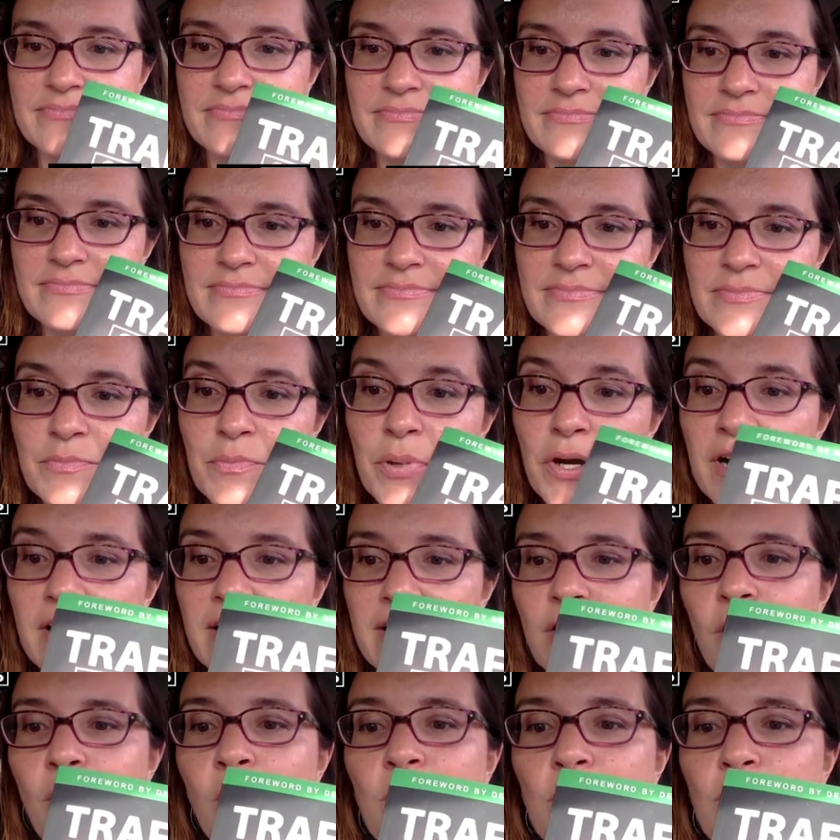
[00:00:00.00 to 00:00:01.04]
Bart, oh
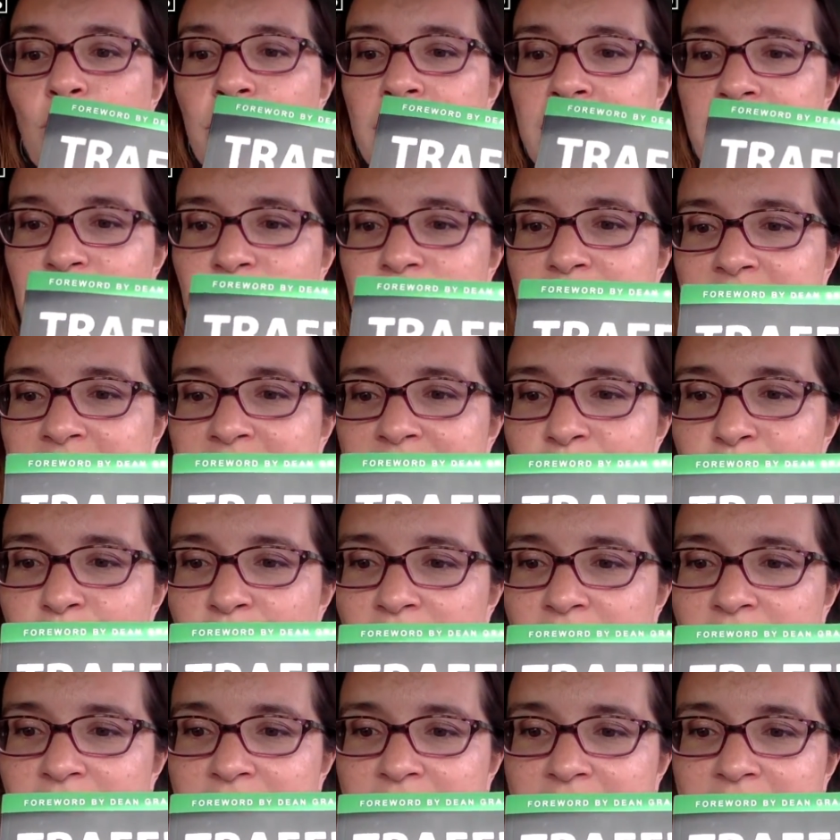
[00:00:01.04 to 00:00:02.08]
great, you're saying it's
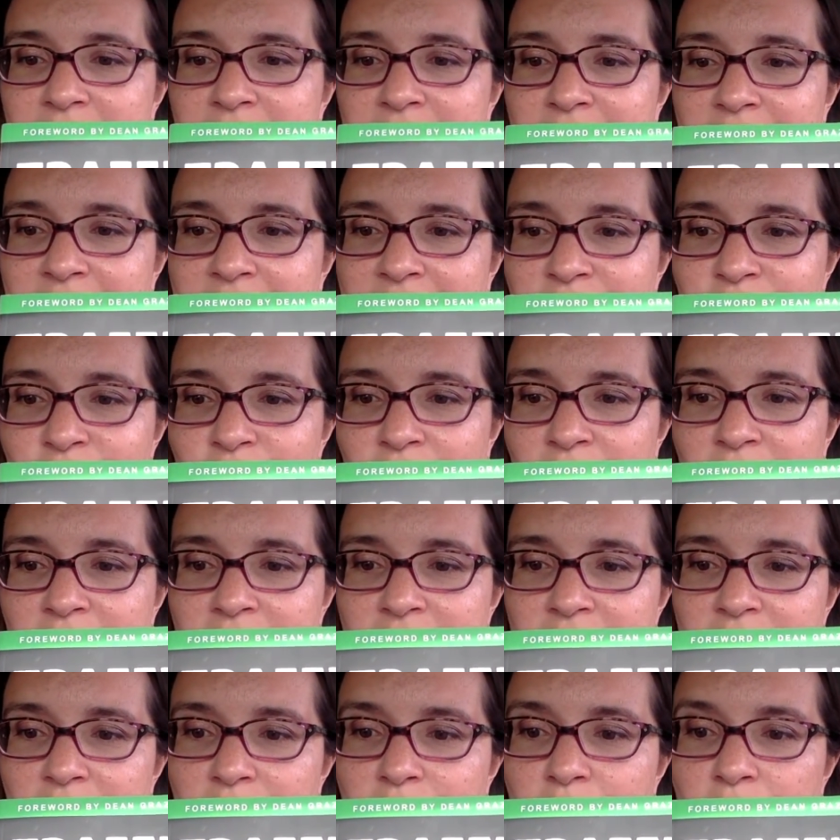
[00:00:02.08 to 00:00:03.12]
perfect. That's awesome.
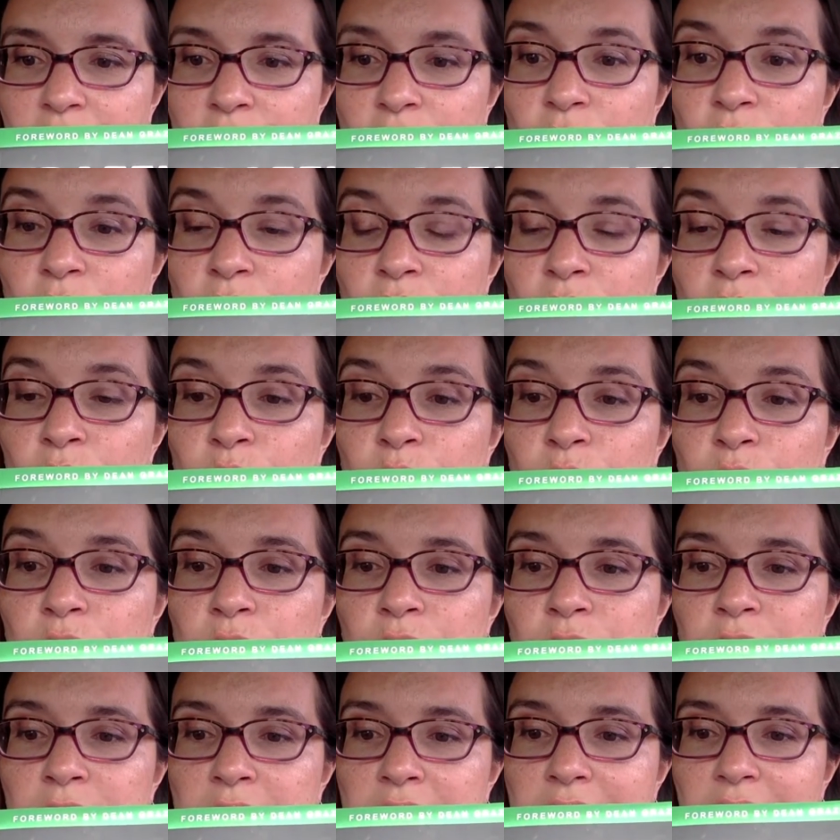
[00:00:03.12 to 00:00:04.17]
You own a roofing
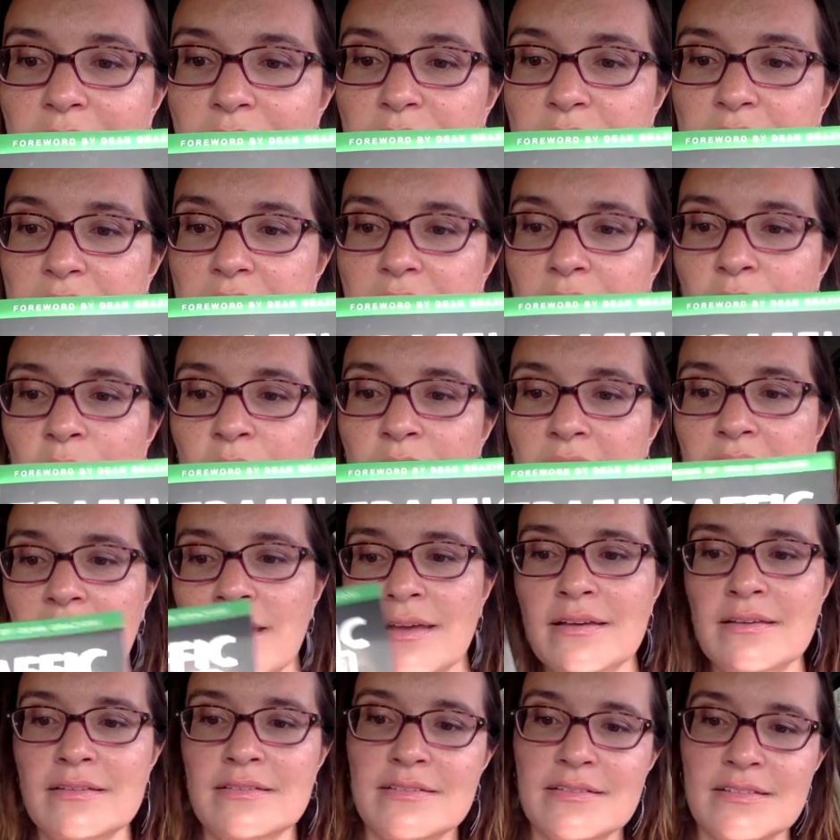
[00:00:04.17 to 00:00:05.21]
company. Okay.
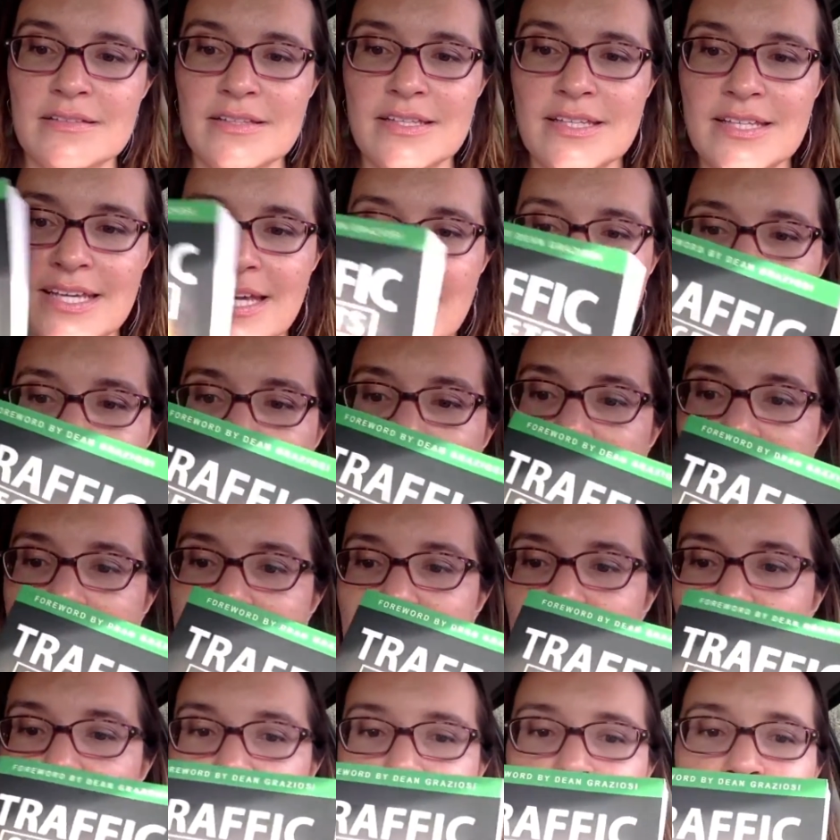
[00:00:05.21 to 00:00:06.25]
Yes, build
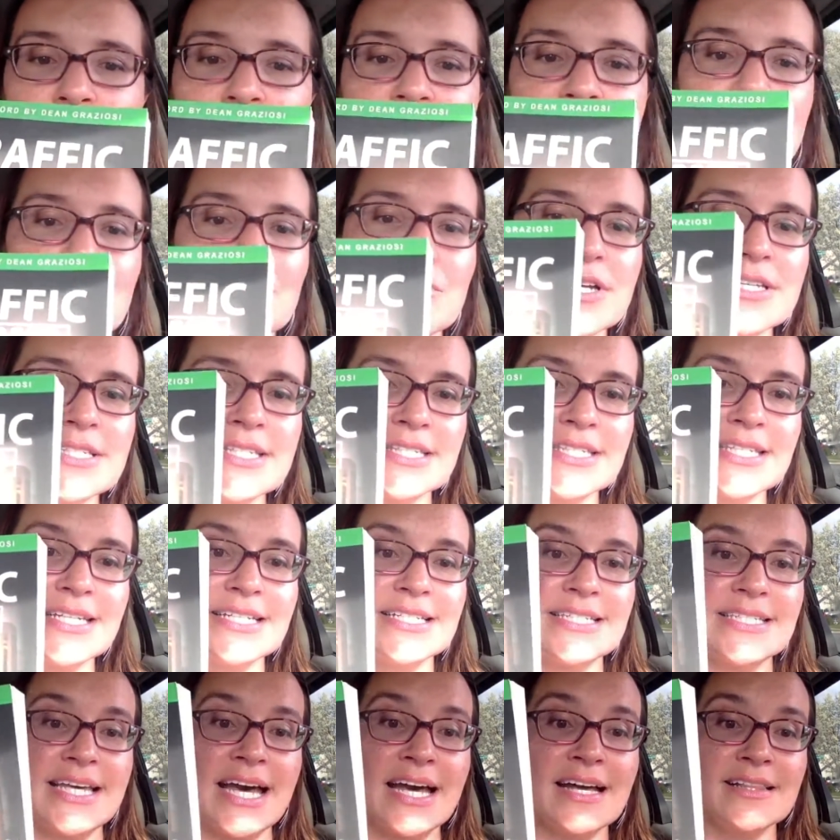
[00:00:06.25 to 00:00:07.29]
your online presence.
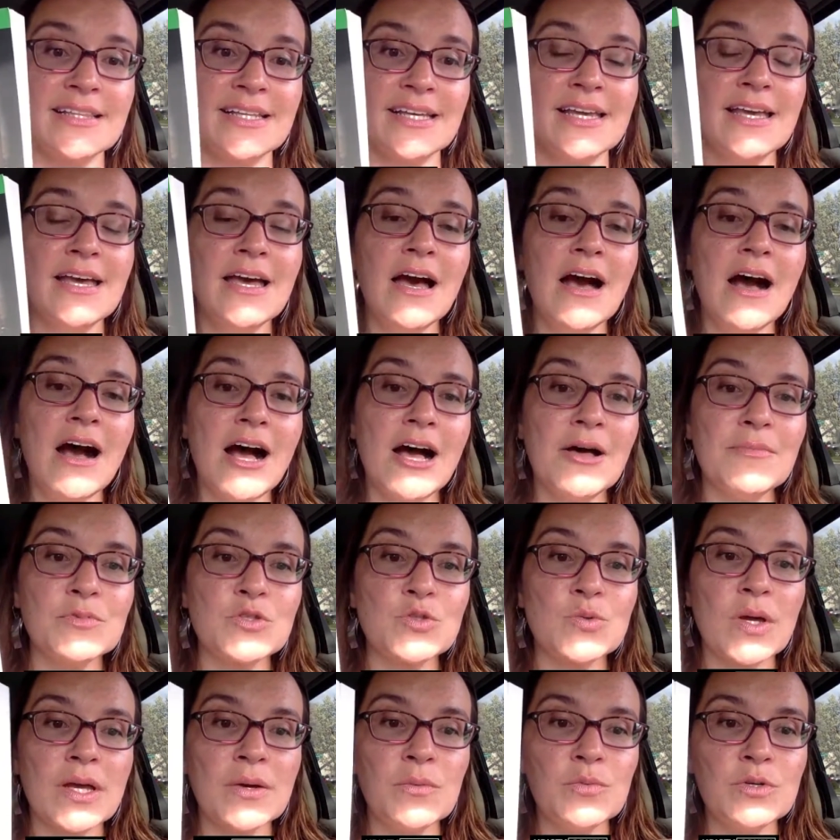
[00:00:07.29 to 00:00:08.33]
Exactly. So I
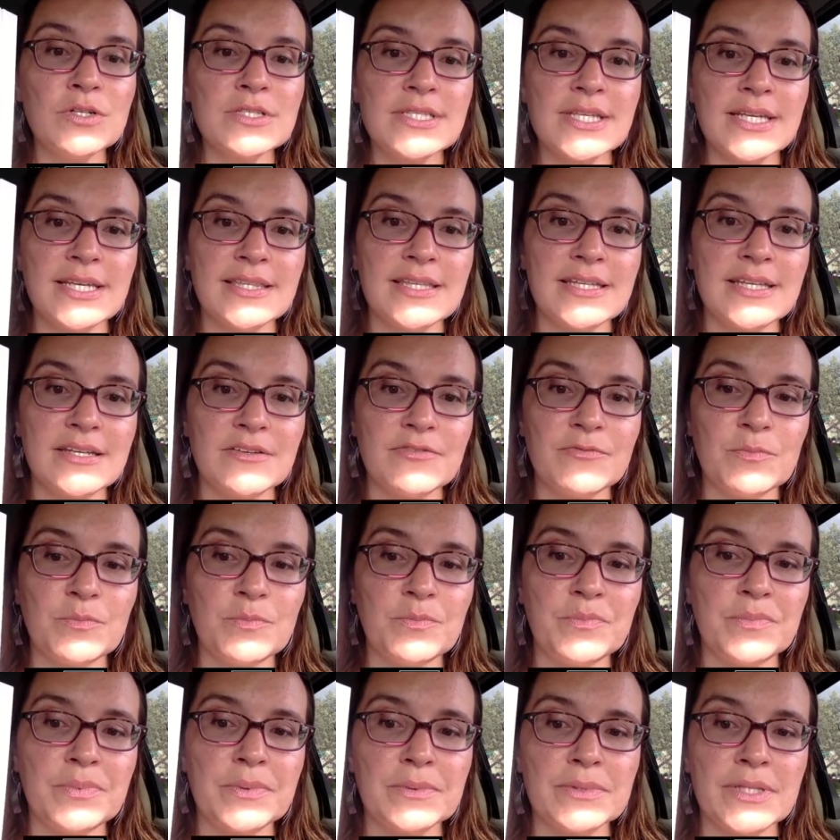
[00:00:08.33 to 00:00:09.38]
will say that if,
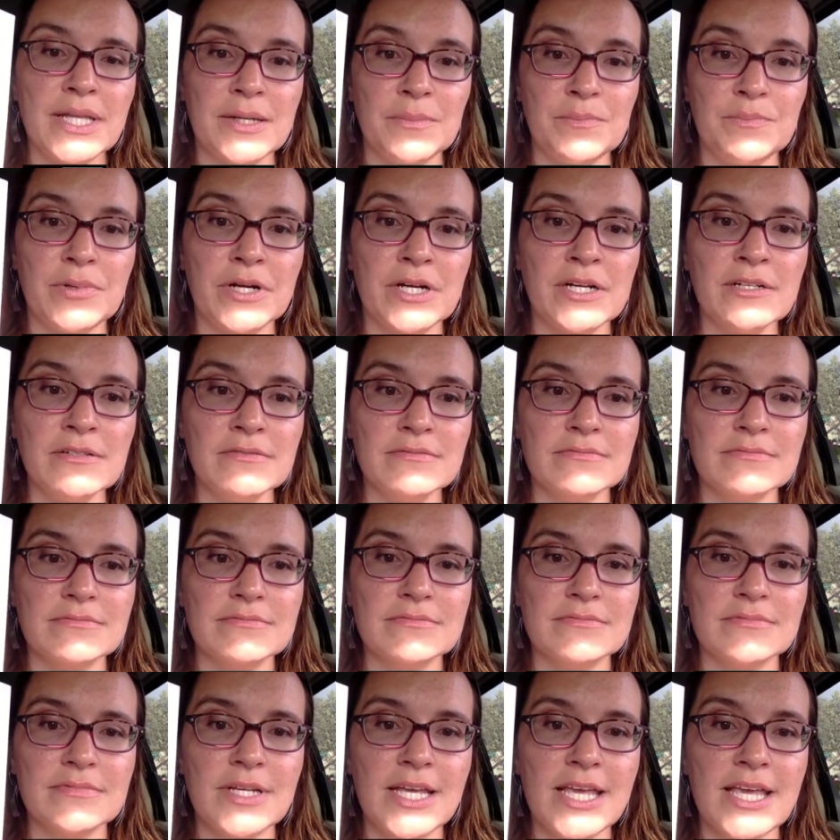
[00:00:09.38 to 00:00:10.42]
like Bart,
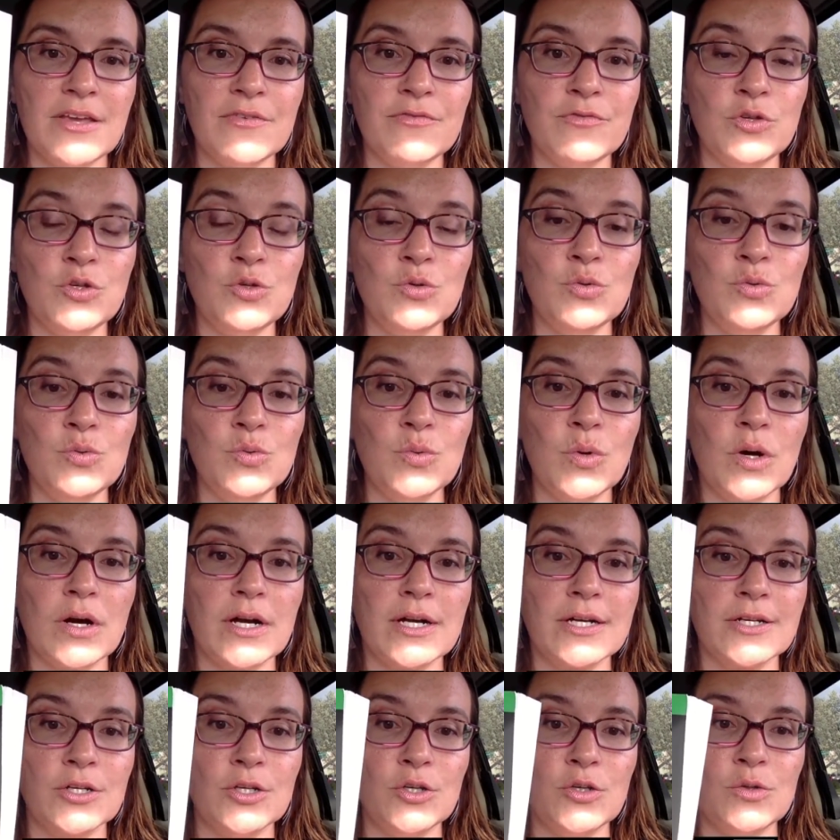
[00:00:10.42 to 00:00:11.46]
if you are
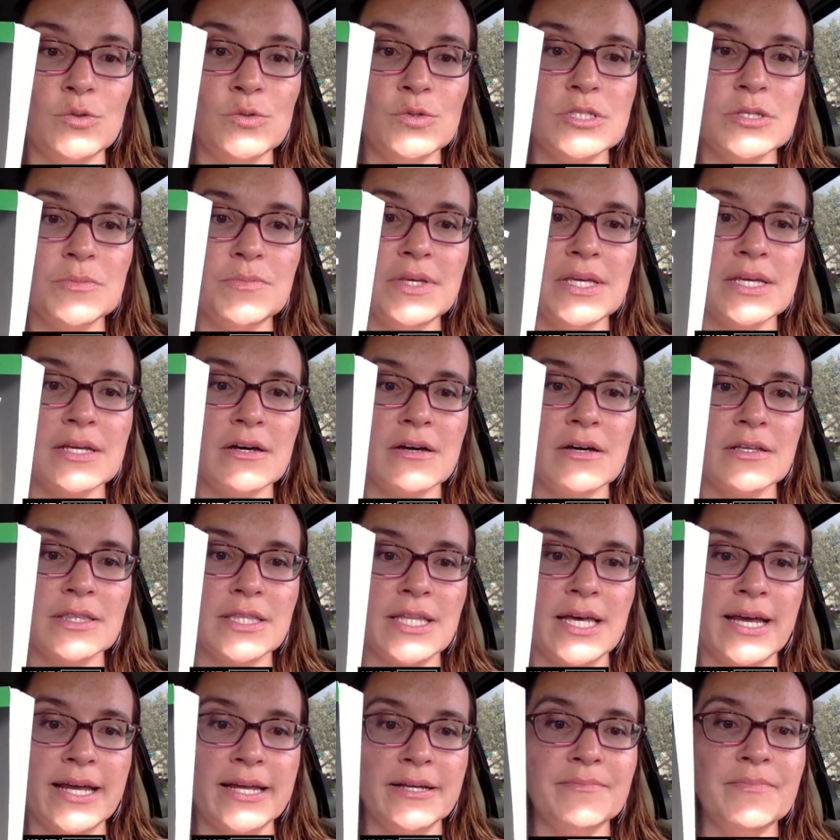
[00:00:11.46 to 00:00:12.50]
new to being
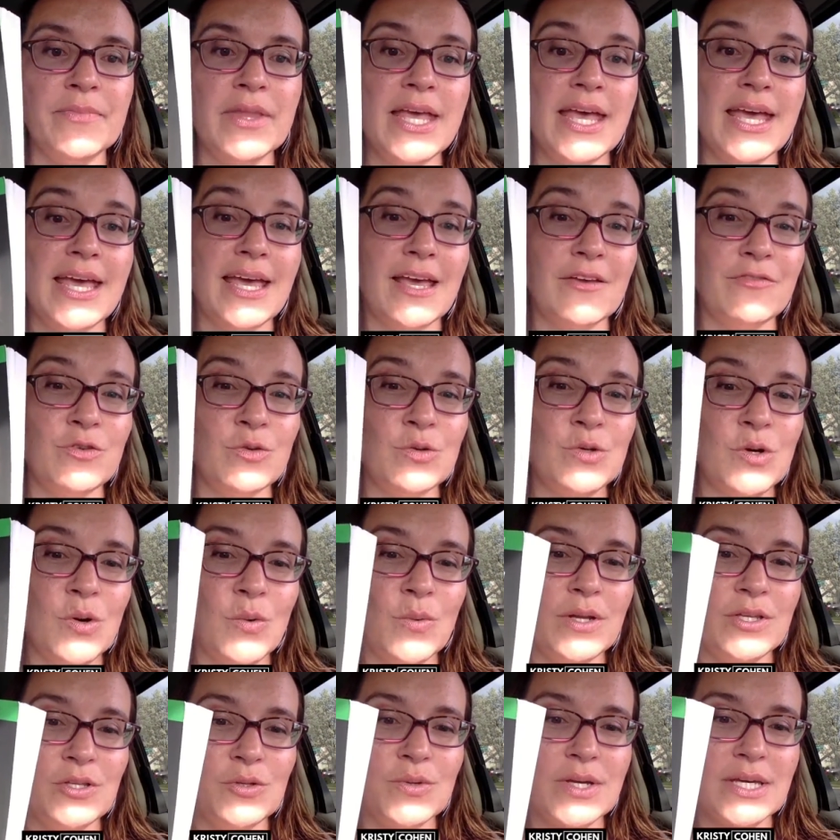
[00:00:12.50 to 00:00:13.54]
online, if you go and you
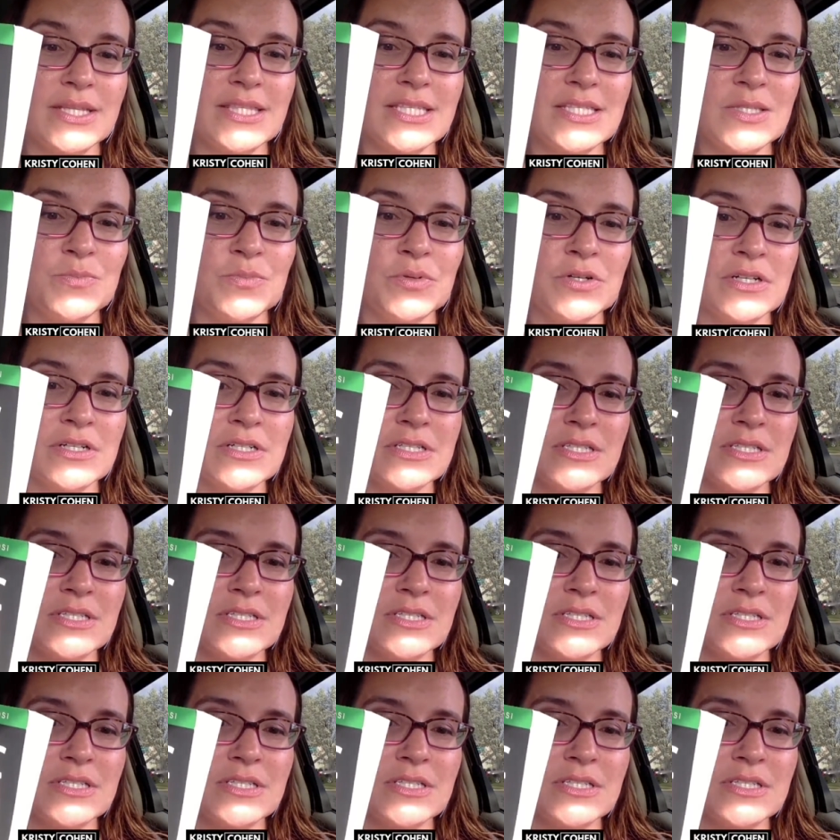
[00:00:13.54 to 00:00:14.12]
get this book, so